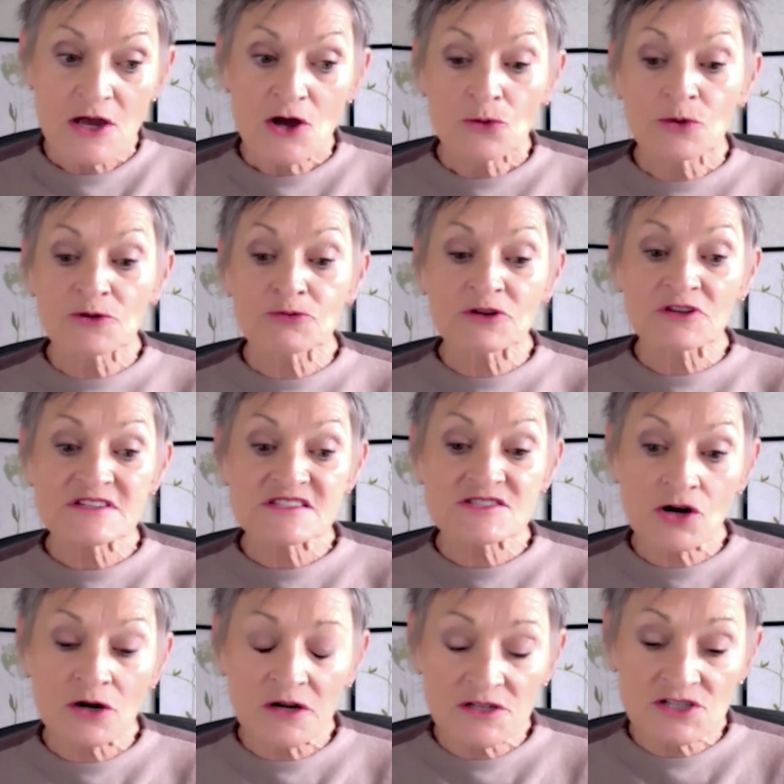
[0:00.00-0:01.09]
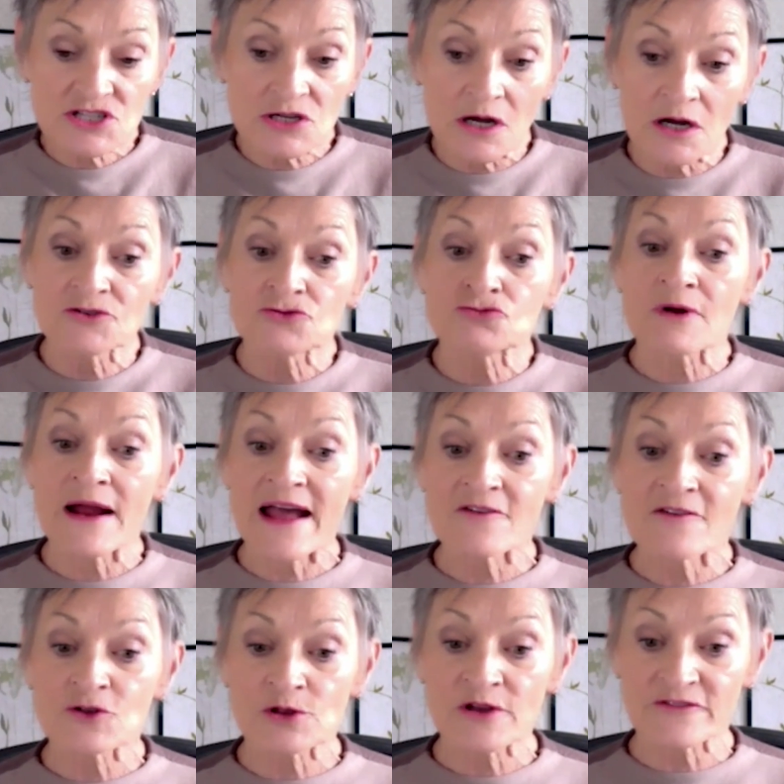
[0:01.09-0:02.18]
We really started to
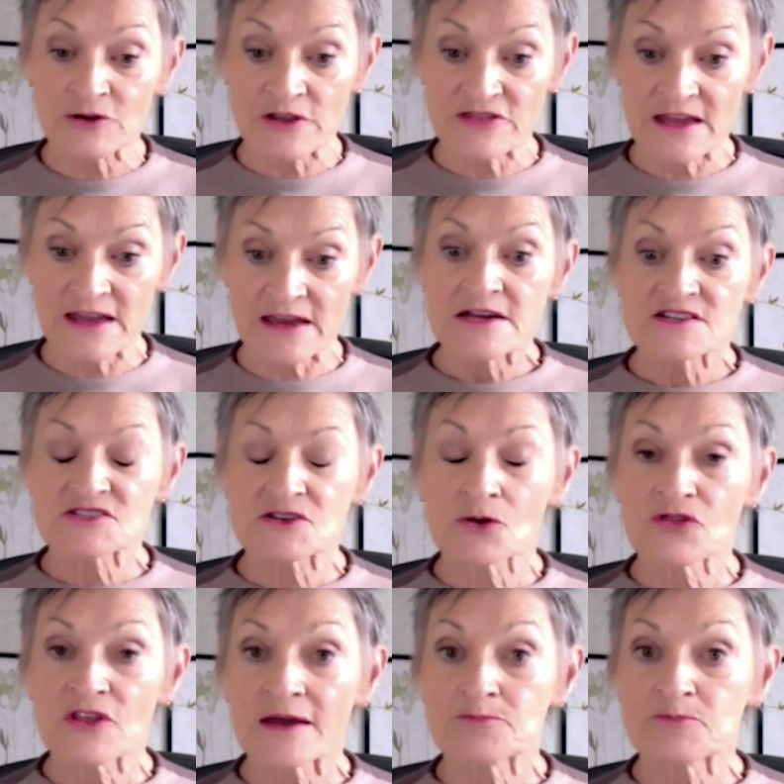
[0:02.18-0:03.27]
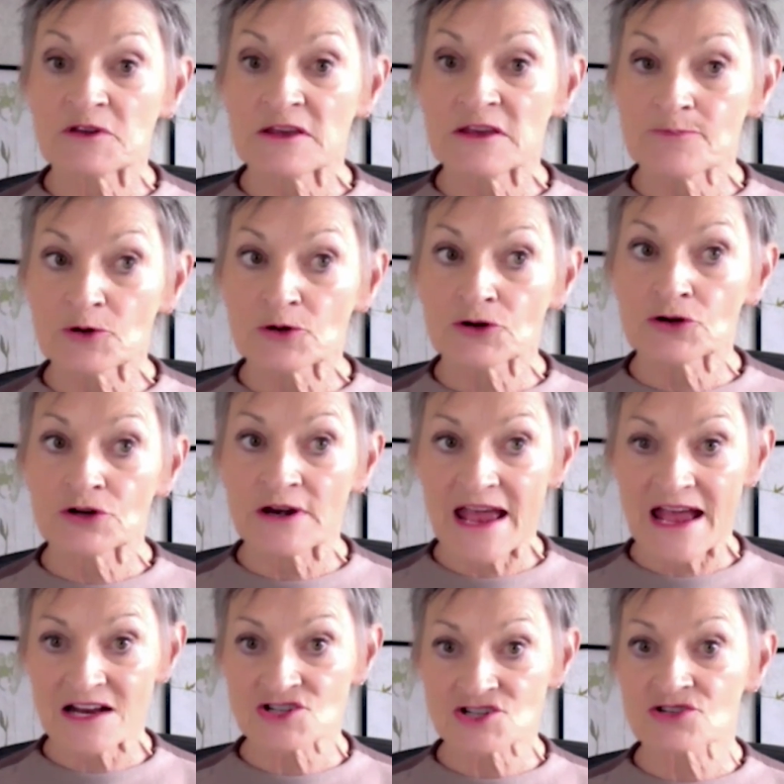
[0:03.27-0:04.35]
unravel everything so that people could
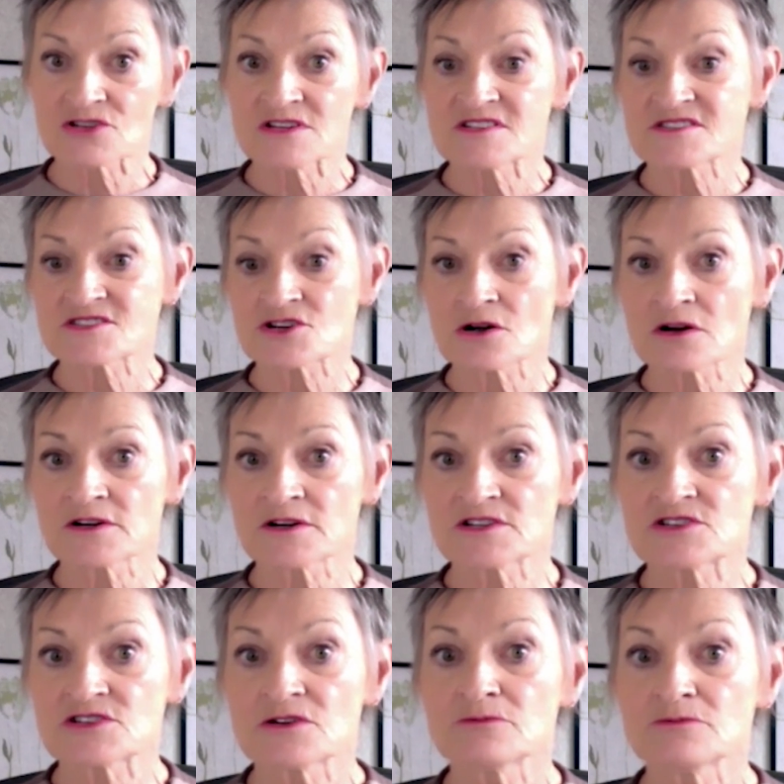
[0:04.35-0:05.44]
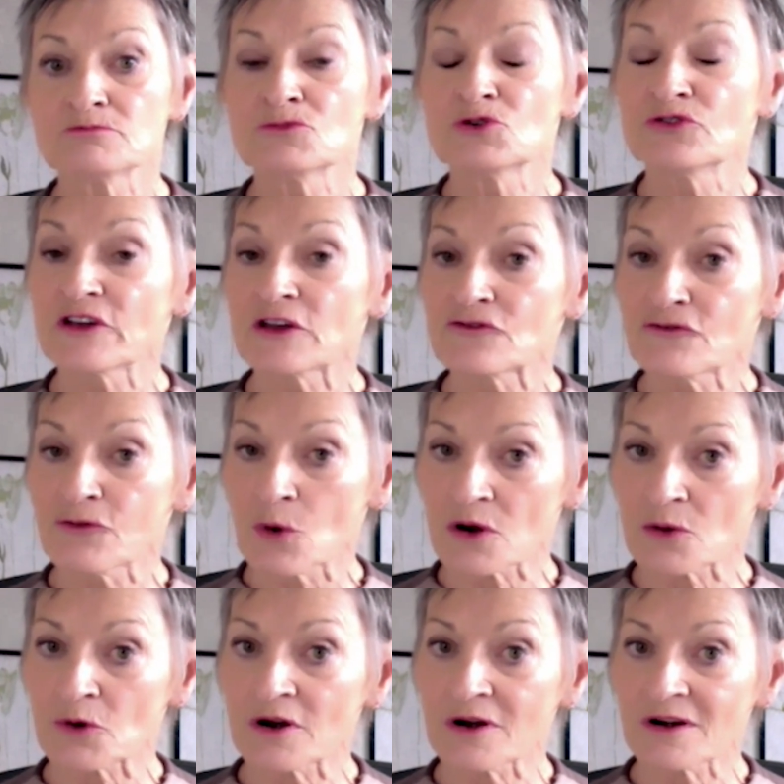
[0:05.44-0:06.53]
actually start moving
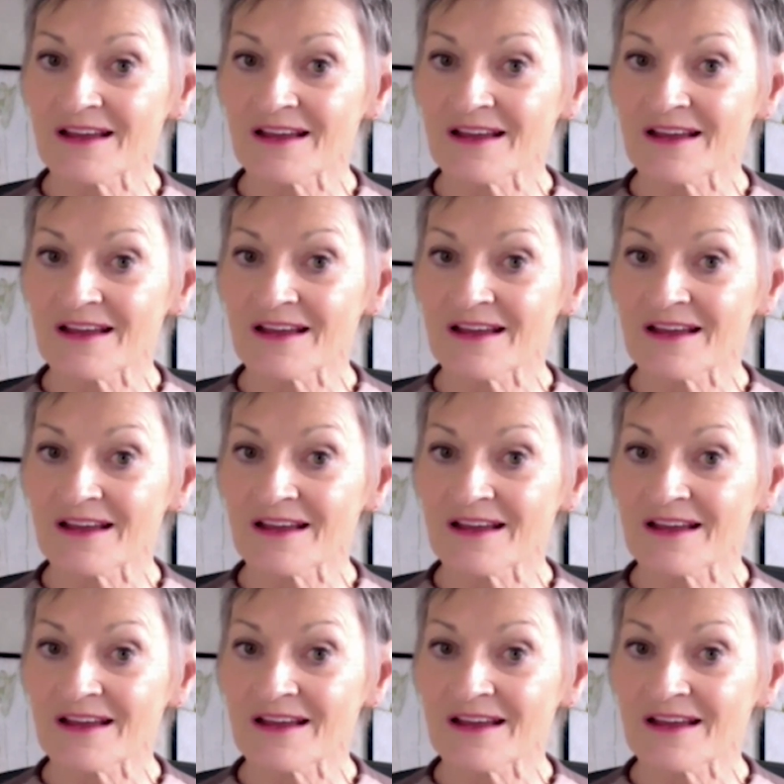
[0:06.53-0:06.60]
forward.